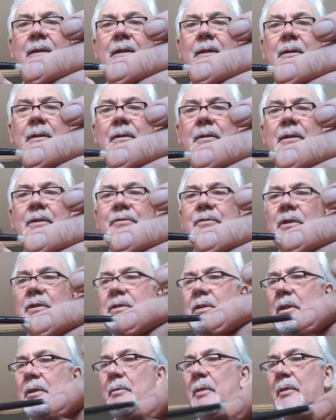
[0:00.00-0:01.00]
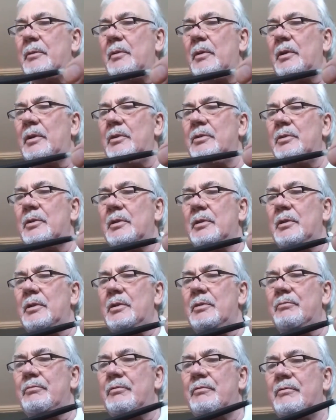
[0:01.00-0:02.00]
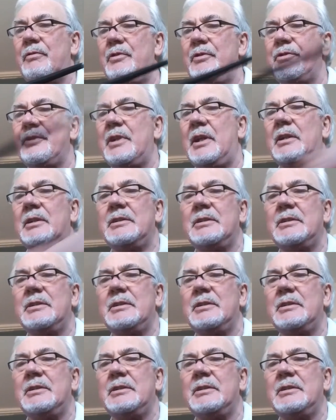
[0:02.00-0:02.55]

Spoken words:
Yeah, that's right down the bottom. Now I'm going to reverse that